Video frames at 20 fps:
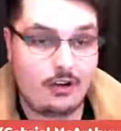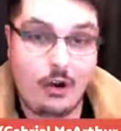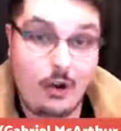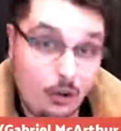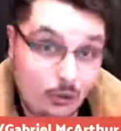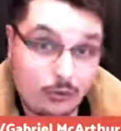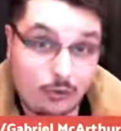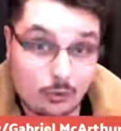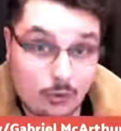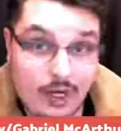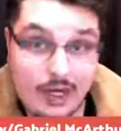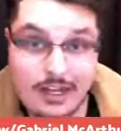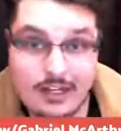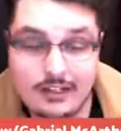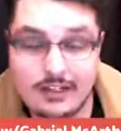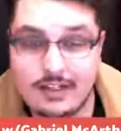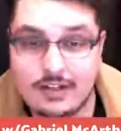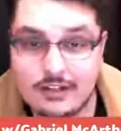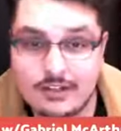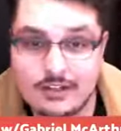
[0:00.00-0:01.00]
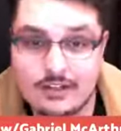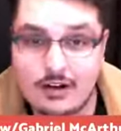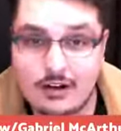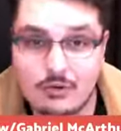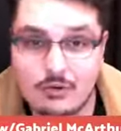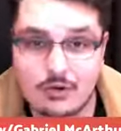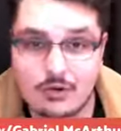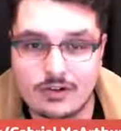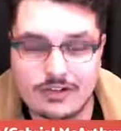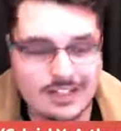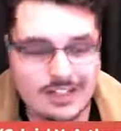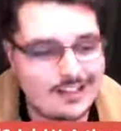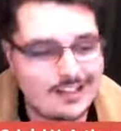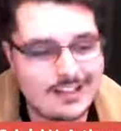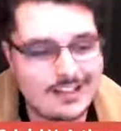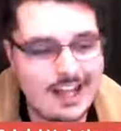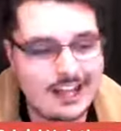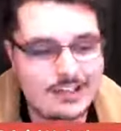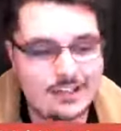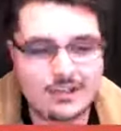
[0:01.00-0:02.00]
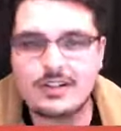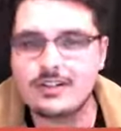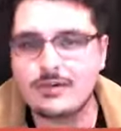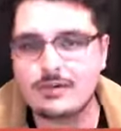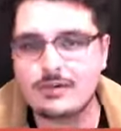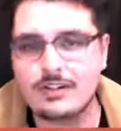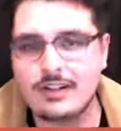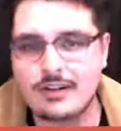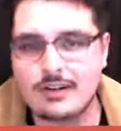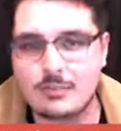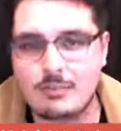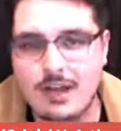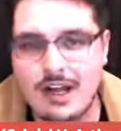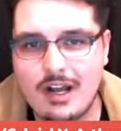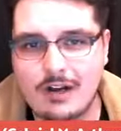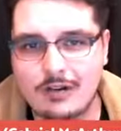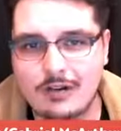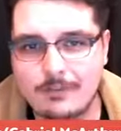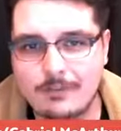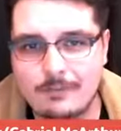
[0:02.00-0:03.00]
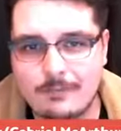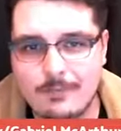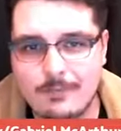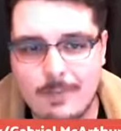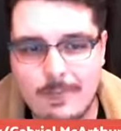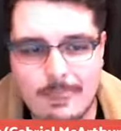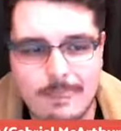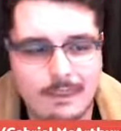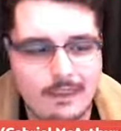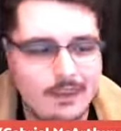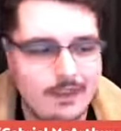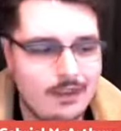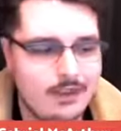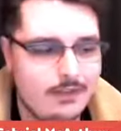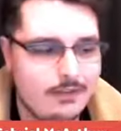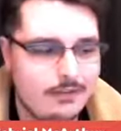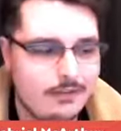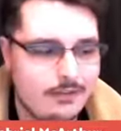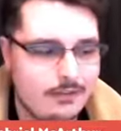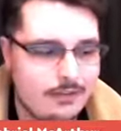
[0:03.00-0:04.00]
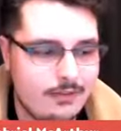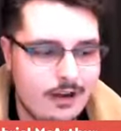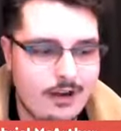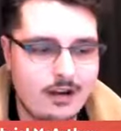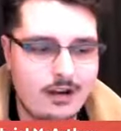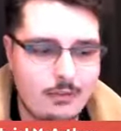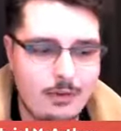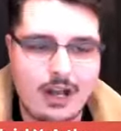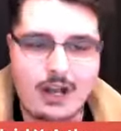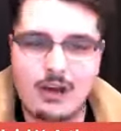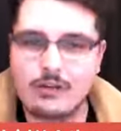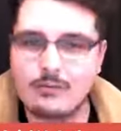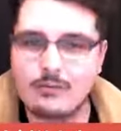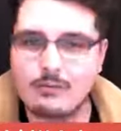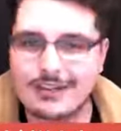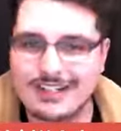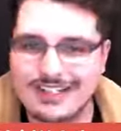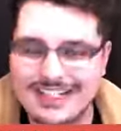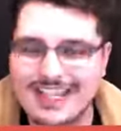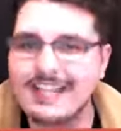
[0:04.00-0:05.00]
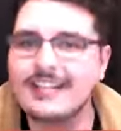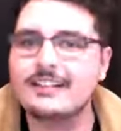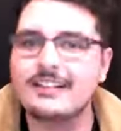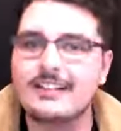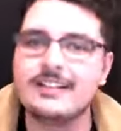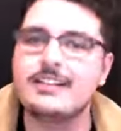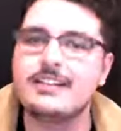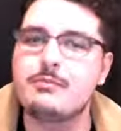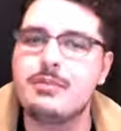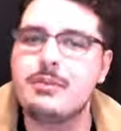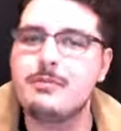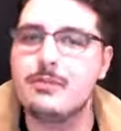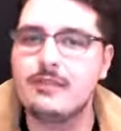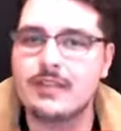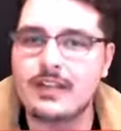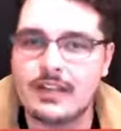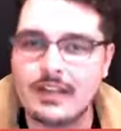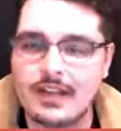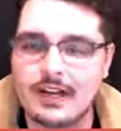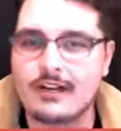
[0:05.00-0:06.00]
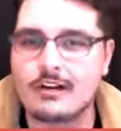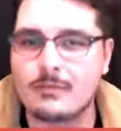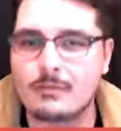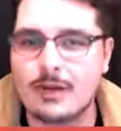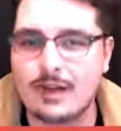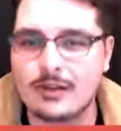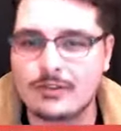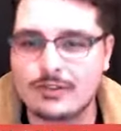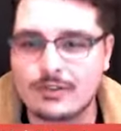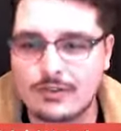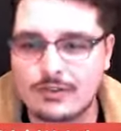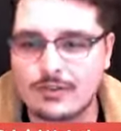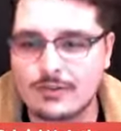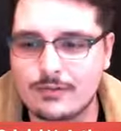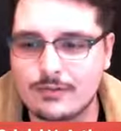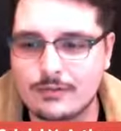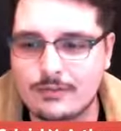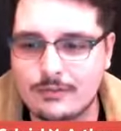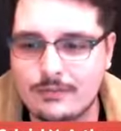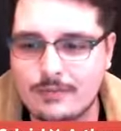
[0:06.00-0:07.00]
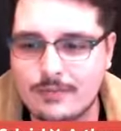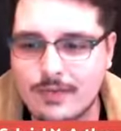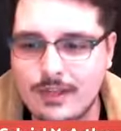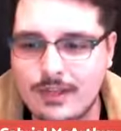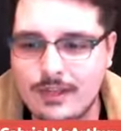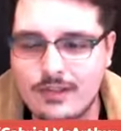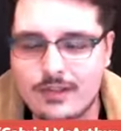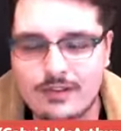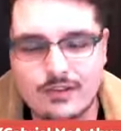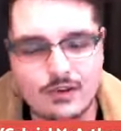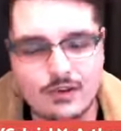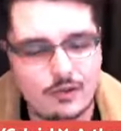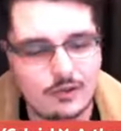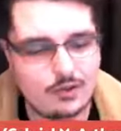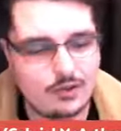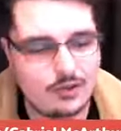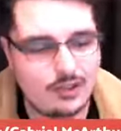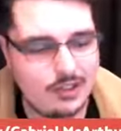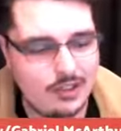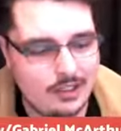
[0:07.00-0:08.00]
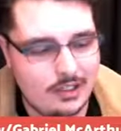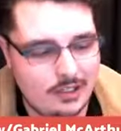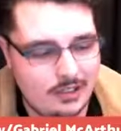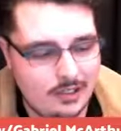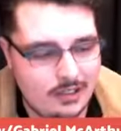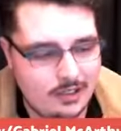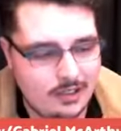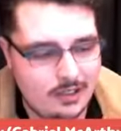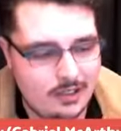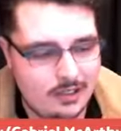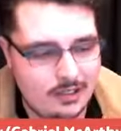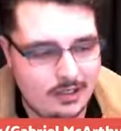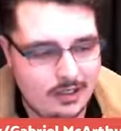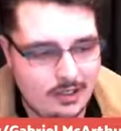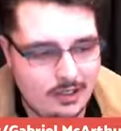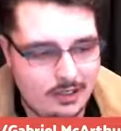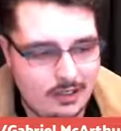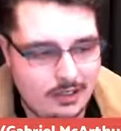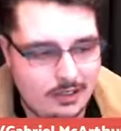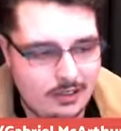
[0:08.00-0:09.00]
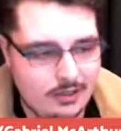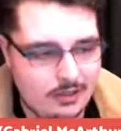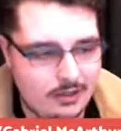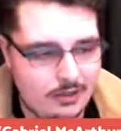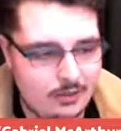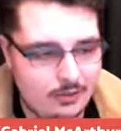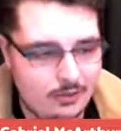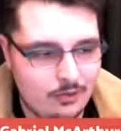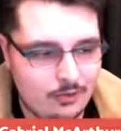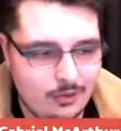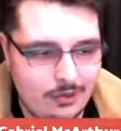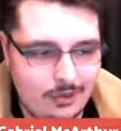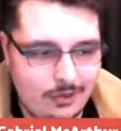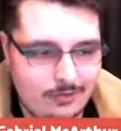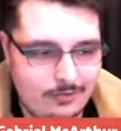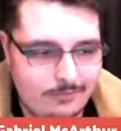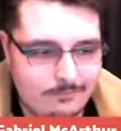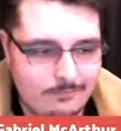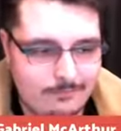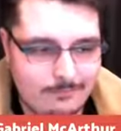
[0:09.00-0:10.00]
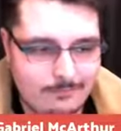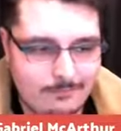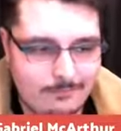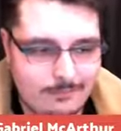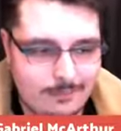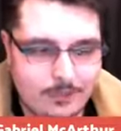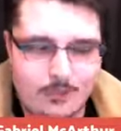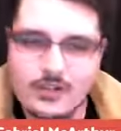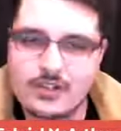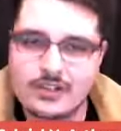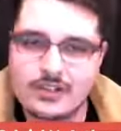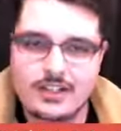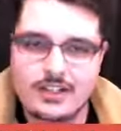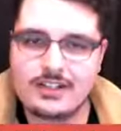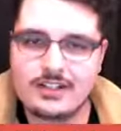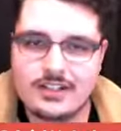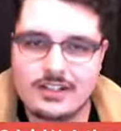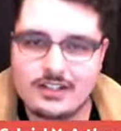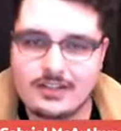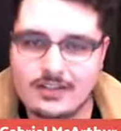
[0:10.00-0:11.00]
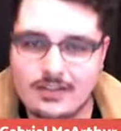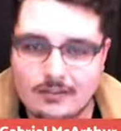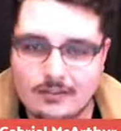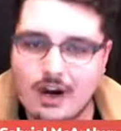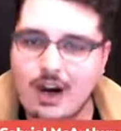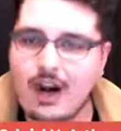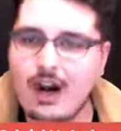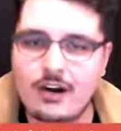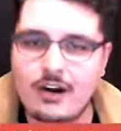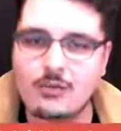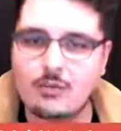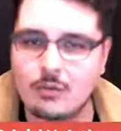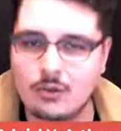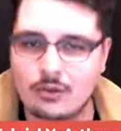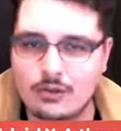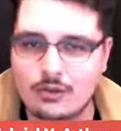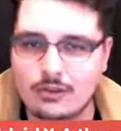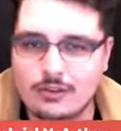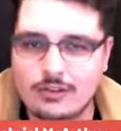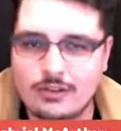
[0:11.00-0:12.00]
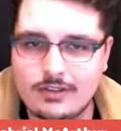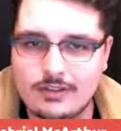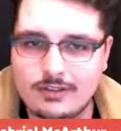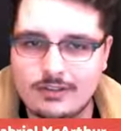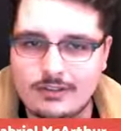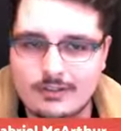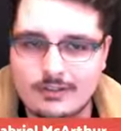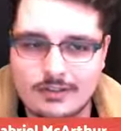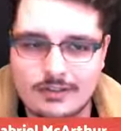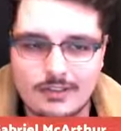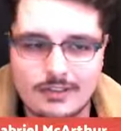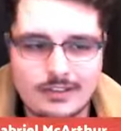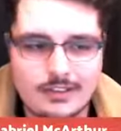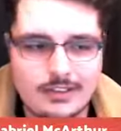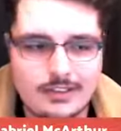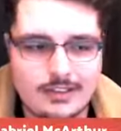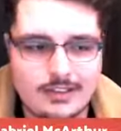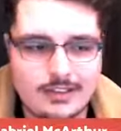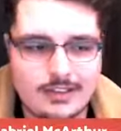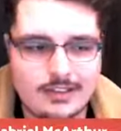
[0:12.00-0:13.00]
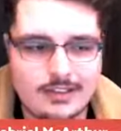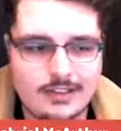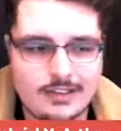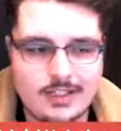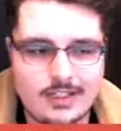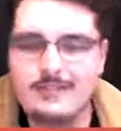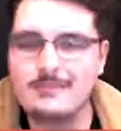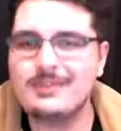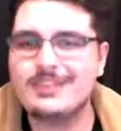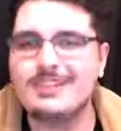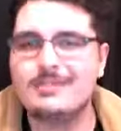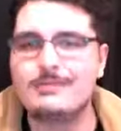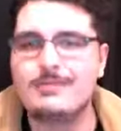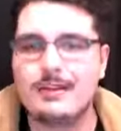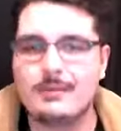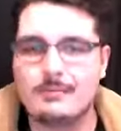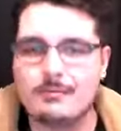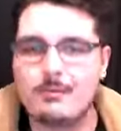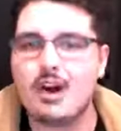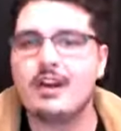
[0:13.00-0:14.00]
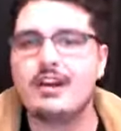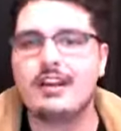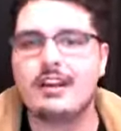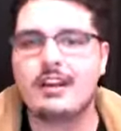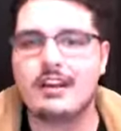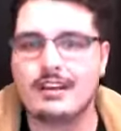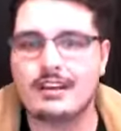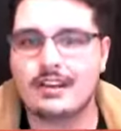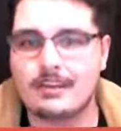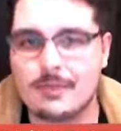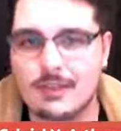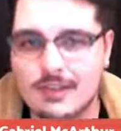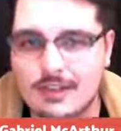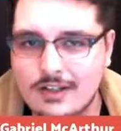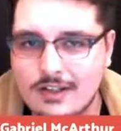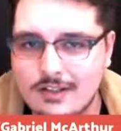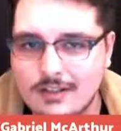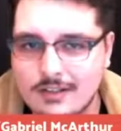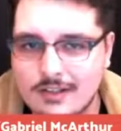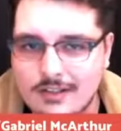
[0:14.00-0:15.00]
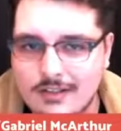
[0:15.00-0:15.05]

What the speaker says: alt-right in Star Wars. That's not just what they're about. They're about protecting the people they care about, too. So, you know, the resistance of our world seems to be a marketing gimmick